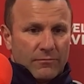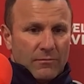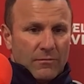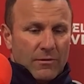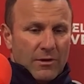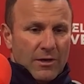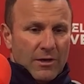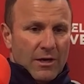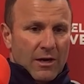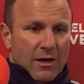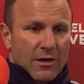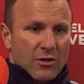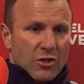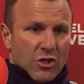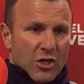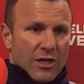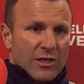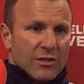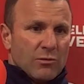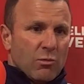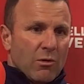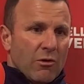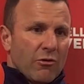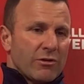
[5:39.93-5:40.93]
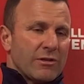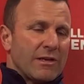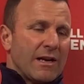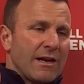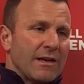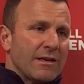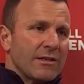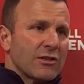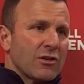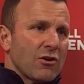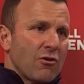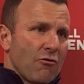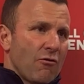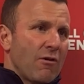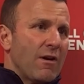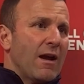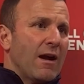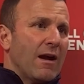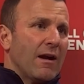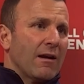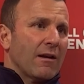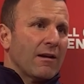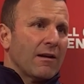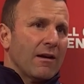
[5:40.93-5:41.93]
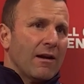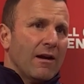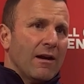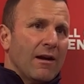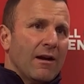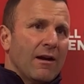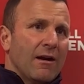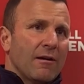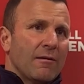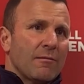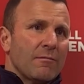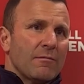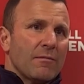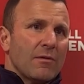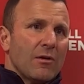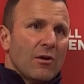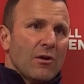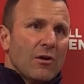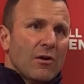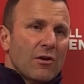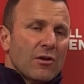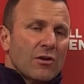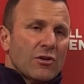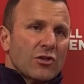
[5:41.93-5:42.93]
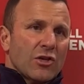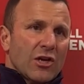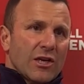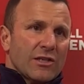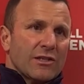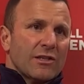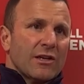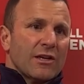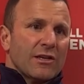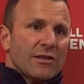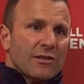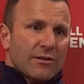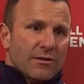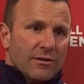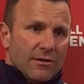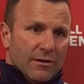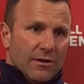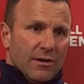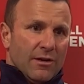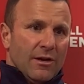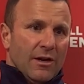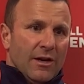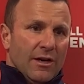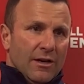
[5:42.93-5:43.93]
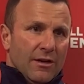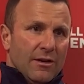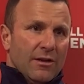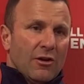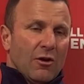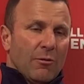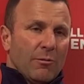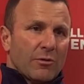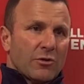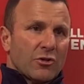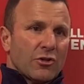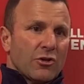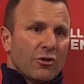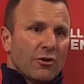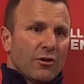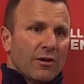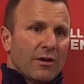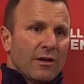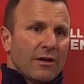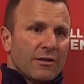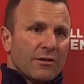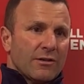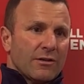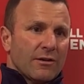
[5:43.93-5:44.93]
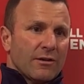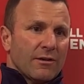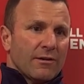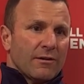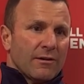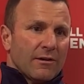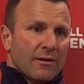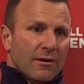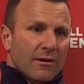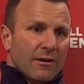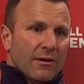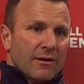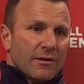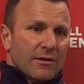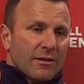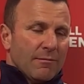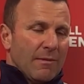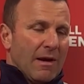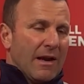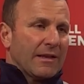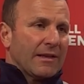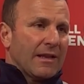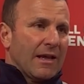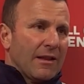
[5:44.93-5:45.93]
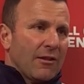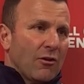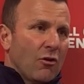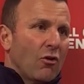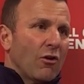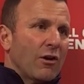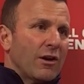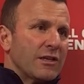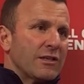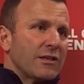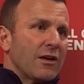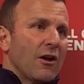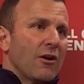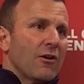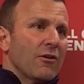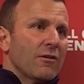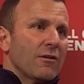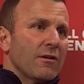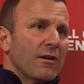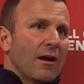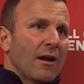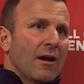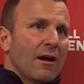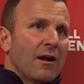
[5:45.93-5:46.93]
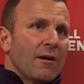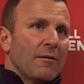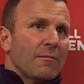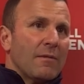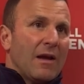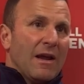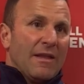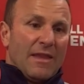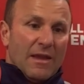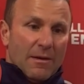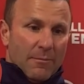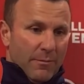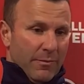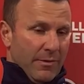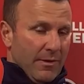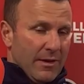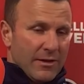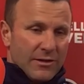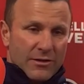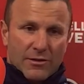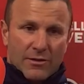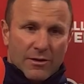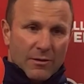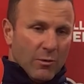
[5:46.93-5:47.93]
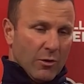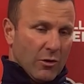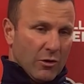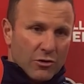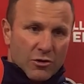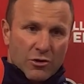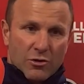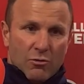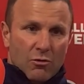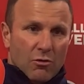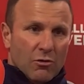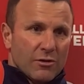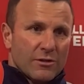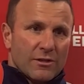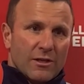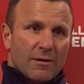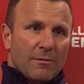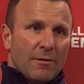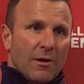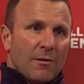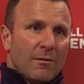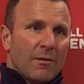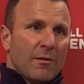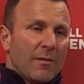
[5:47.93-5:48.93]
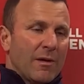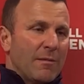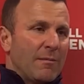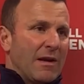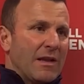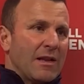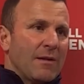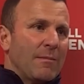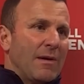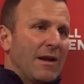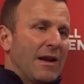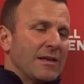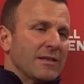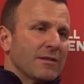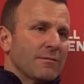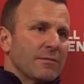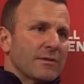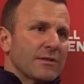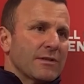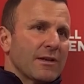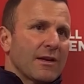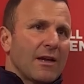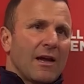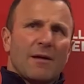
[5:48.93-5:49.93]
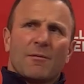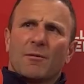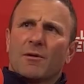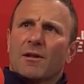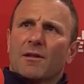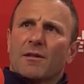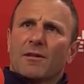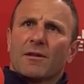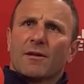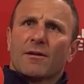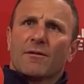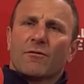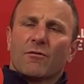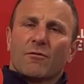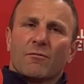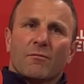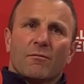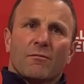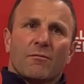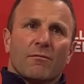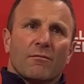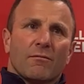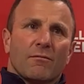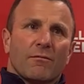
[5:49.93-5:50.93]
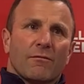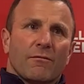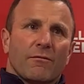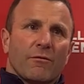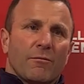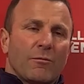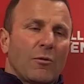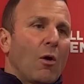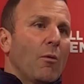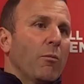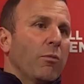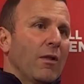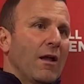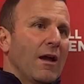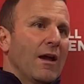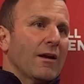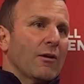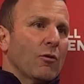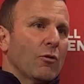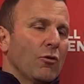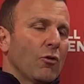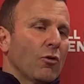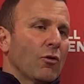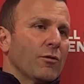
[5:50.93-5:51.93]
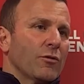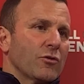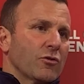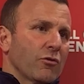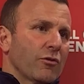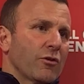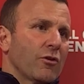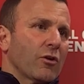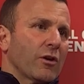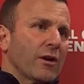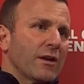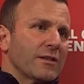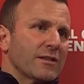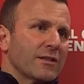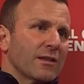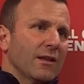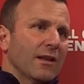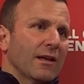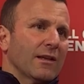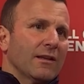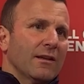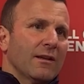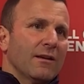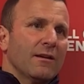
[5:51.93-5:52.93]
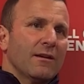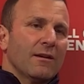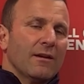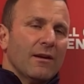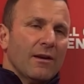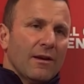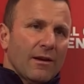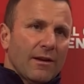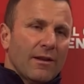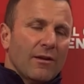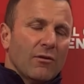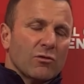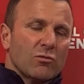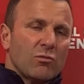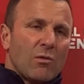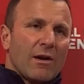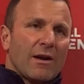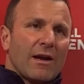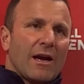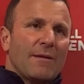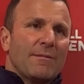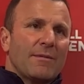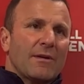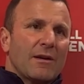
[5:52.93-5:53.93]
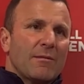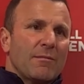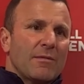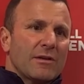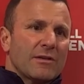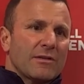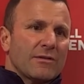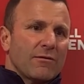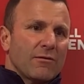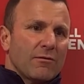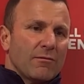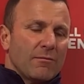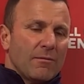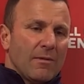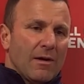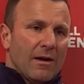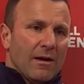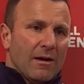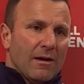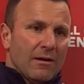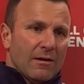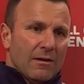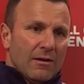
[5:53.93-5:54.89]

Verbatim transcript: you know, Jez where he's at in his career. Um, Jez needs needed the opportunity to to make that nine his own. Um, and we've got two hookers at the moment. I mean, Matt, Matt, hasn't missed a game, I don't think, from, from not playing or not, sorry, not getting selected. There was one game that he missed from uh,